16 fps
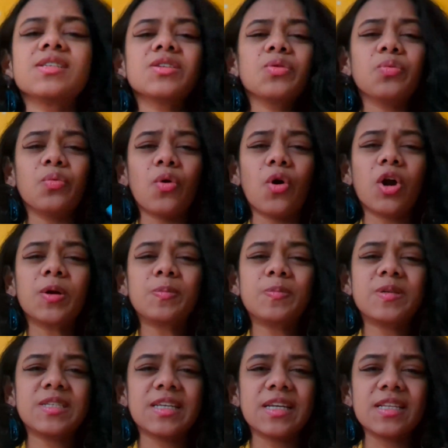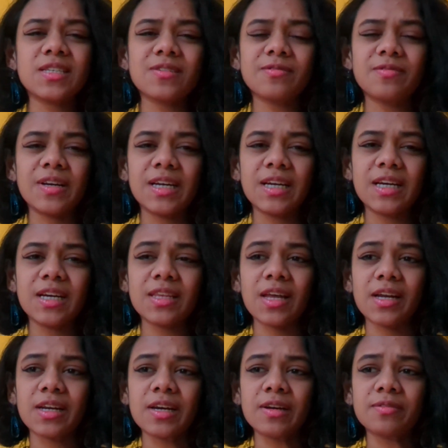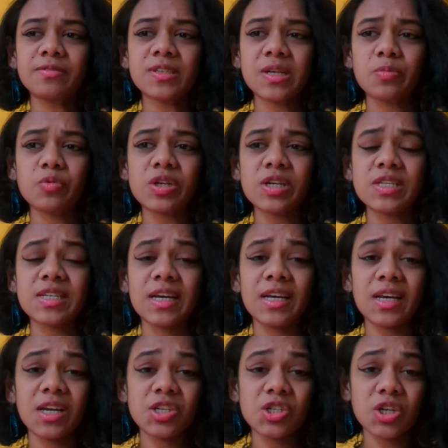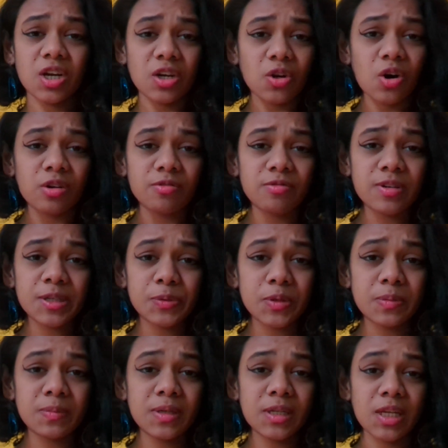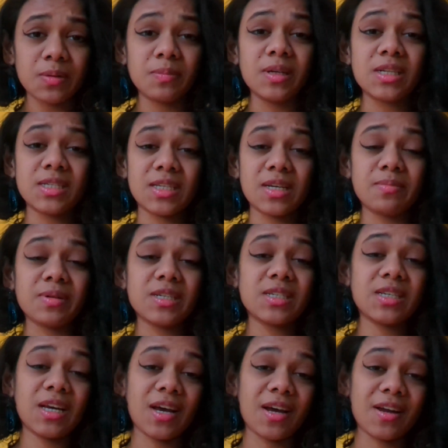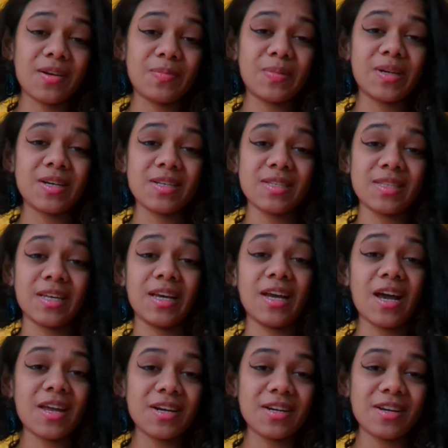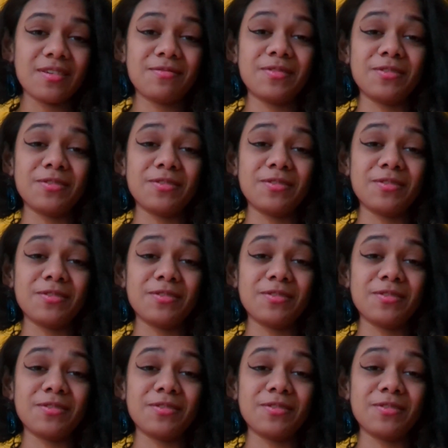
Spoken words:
is a warped sense of feeling that if someone is engaging in conflict with me, that means they must care because they care enough